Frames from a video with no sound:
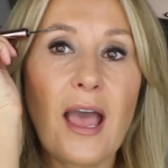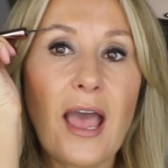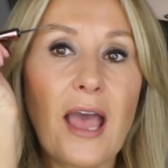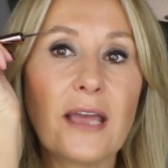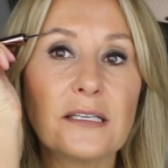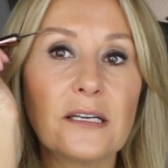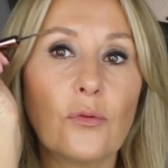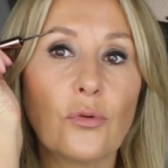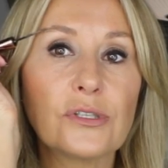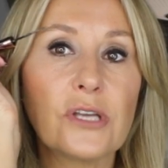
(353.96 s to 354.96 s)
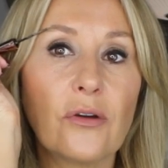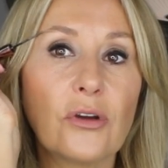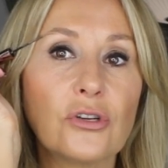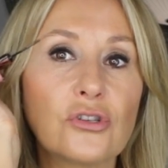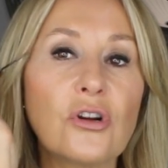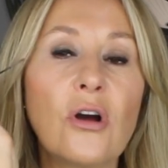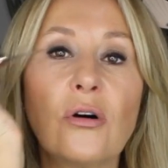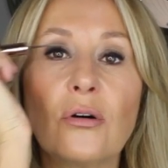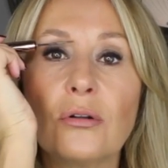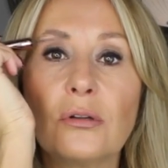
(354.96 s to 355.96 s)
and also
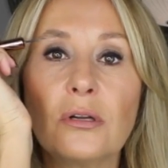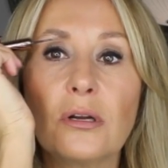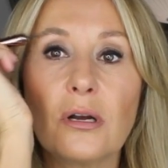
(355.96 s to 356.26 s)
control.